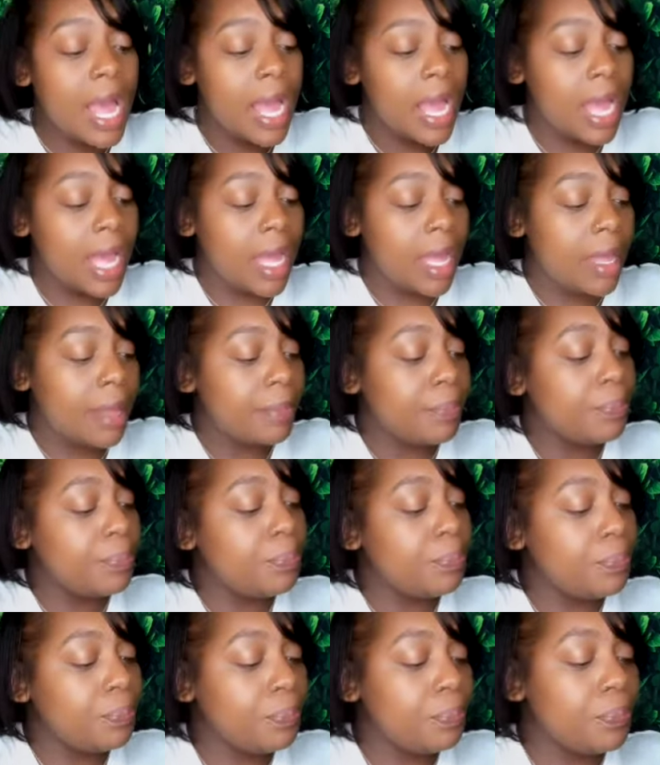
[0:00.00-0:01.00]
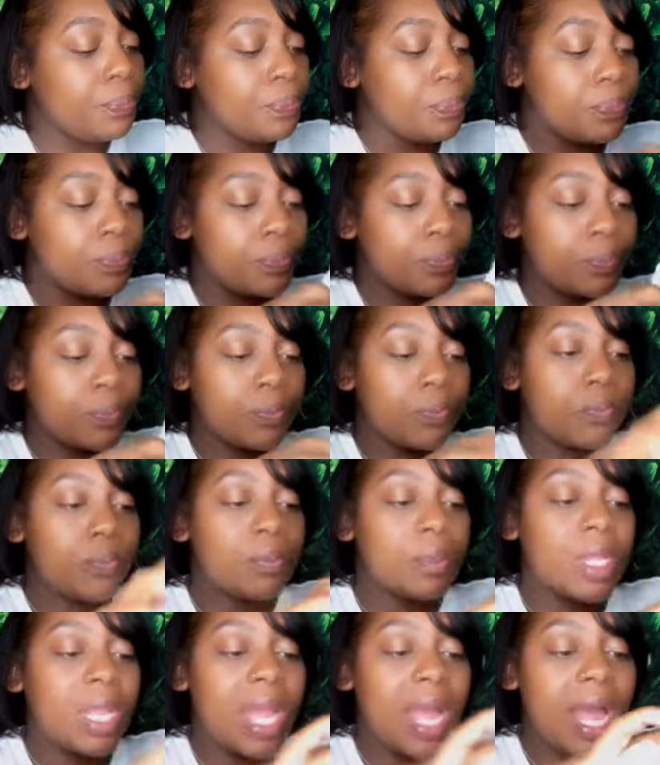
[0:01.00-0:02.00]
Um,
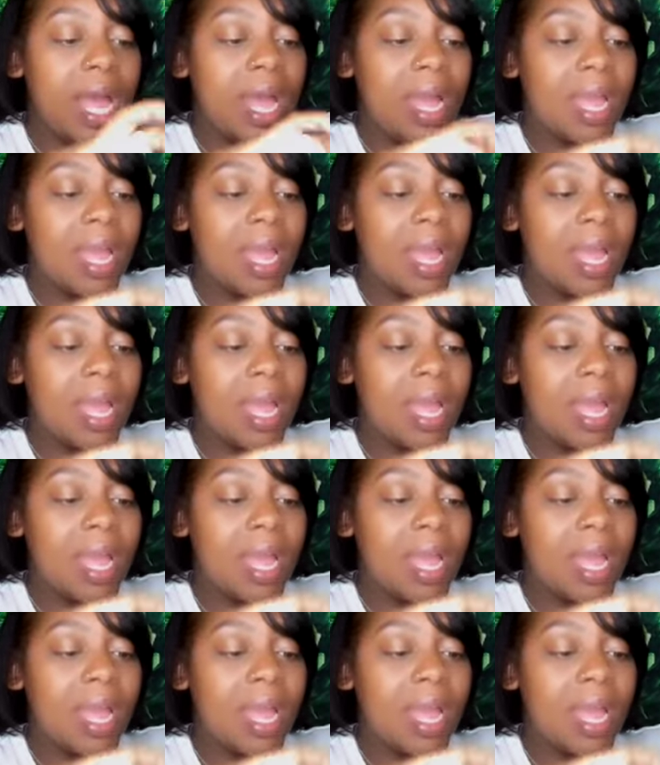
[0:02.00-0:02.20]
I